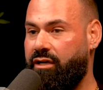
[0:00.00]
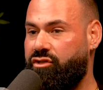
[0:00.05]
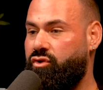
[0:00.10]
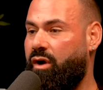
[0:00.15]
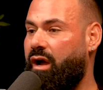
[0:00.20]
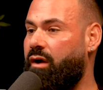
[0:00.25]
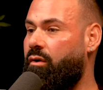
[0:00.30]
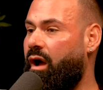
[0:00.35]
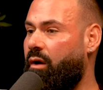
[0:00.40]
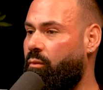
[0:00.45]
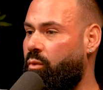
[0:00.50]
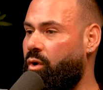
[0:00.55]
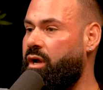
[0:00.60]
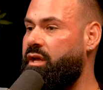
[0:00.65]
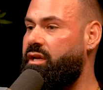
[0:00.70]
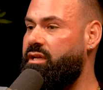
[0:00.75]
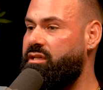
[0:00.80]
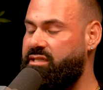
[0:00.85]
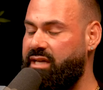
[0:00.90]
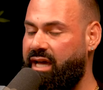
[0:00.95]
So I work
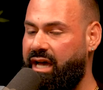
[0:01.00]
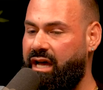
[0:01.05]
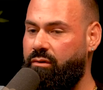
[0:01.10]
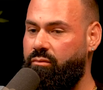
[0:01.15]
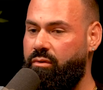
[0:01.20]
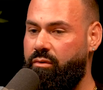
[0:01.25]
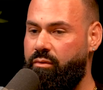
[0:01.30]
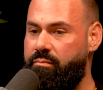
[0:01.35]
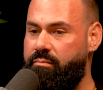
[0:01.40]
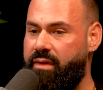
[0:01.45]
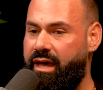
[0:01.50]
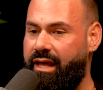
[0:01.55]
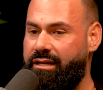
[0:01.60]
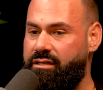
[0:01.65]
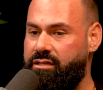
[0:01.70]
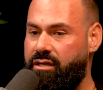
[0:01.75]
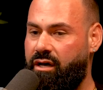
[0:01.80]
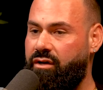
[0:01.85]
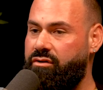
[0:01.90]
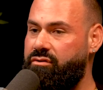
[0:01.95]
in a town where we manage
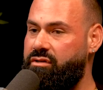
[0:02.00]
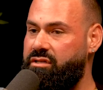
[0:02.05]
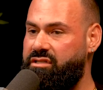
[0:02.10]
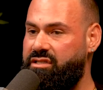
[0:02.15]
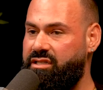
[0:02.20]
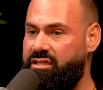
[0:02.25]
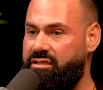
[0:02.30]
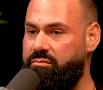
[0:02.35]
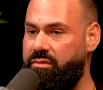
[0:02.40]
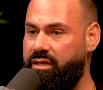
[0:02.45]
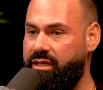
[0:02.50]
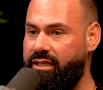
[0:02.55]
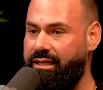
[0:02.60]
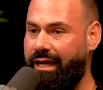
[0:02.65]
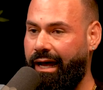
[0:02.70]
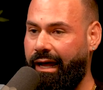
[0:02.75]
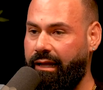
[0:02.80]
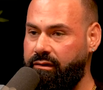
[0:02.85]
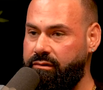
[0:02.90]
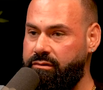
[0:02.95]
$106 million.
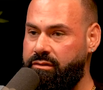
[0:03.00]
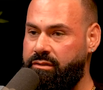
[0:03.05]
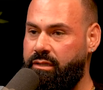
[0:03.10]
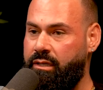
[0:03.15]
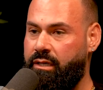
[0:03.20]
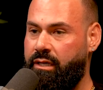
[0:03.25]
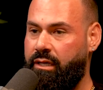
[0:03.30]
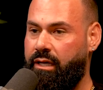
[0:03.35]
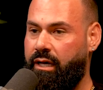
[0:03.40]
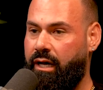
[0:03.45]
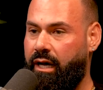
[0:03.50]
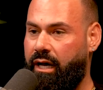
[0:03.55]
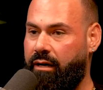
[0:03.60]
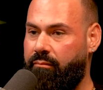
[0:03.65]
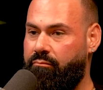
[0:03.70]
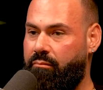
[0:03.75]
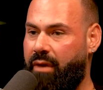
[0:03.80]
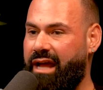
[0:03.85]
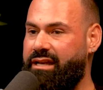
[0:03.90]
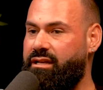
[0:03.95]

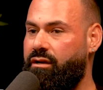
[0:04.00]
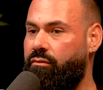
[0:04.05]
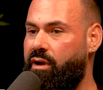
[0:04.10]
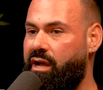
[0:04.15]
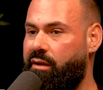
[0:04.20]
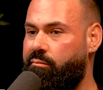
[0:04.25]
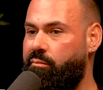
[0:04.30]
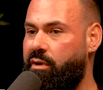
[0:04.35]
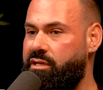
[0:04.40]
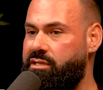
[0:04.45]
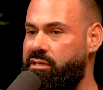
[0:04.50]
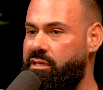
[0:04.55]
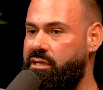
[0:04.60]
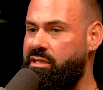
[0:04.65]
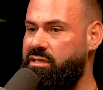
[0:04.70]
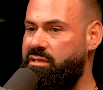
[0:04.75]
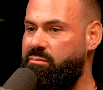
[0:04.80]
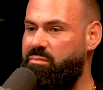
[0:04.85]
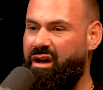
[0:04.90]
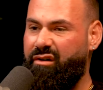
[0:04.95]
My direct budget
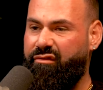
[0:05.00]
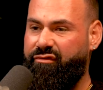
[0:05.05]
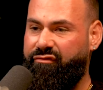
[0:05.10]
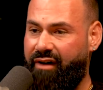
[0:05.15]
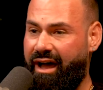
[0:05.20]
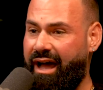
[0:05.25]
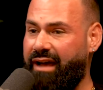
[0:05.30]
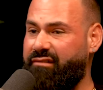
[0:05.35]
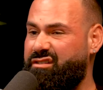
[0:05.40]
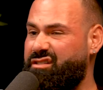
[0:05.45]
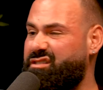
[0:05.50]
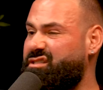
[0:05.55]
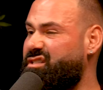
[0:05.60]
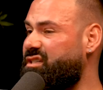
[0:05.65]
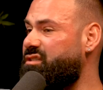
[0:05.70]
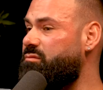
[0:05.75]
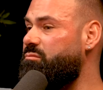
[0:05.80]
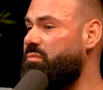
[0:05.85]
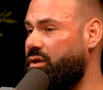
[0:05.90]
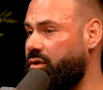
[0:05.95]
is about $5 to
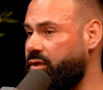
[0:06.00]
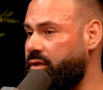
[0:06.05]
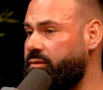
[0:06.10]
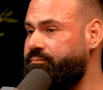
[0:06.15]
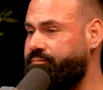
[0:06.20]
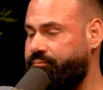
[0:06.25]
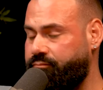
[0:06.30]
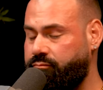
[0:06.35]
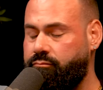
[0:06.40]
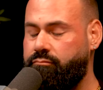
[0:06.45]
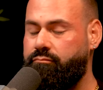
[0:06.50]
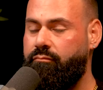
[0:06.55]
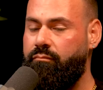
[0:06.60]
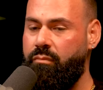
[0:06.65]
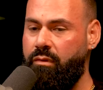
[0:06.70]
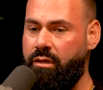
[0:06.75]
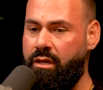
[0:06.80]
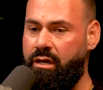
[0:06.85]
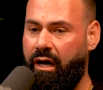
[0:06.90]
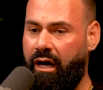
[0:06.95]
$6 million.
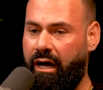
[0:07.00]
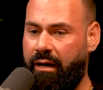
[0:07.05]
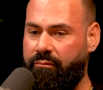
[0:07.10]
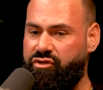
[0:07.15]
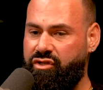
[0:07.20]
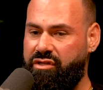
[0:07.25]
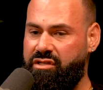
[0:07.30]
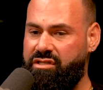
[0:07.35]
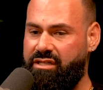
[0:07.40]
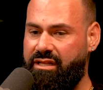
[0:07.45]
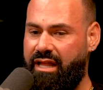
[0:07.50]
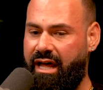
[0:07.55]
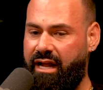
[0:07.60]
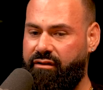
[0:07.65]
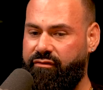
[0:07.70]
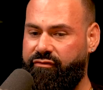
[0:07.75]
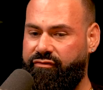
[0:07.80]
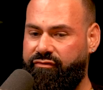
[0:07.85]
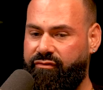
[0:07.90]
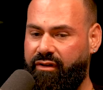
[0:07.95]
So there's a lot
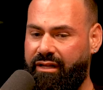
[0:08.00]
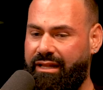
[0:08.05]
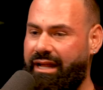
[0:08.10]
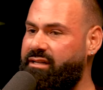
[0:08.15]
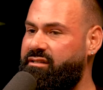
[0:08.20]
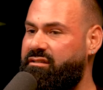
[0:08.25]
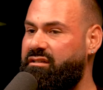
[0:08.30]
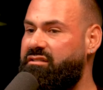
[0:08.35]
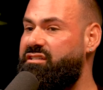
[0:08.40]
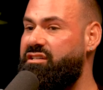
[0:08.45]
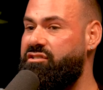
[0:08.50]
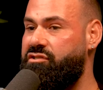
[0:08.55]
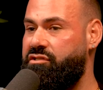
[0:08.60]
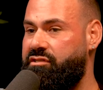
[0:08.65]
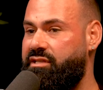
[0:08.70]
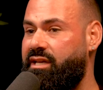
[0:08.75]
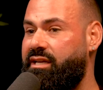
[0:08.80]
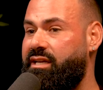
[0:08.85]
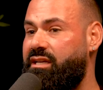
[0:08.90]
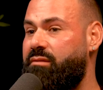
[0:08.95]
of
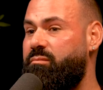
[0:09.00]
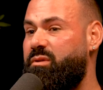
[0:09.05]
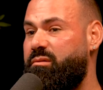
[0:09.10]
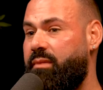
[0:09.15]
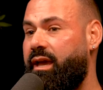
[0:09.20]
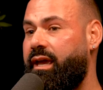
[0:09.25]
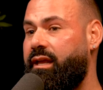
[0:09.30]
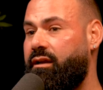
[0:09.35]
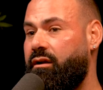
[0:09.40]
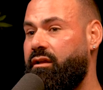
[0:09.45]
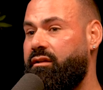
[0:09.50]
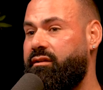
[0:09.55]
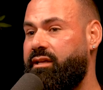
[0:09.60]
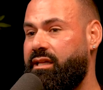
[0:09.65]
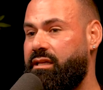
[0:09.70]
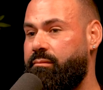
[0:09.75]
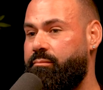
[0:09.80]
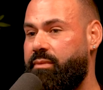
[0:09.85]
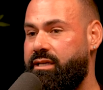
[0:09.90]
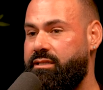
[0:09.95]
decisions that need to be made on a
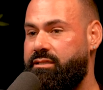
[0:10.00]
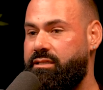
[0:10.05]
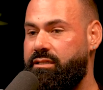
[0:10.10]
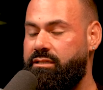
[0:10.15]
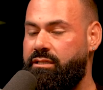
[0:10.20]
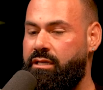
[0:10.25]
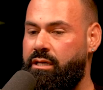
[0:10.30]
daily basis.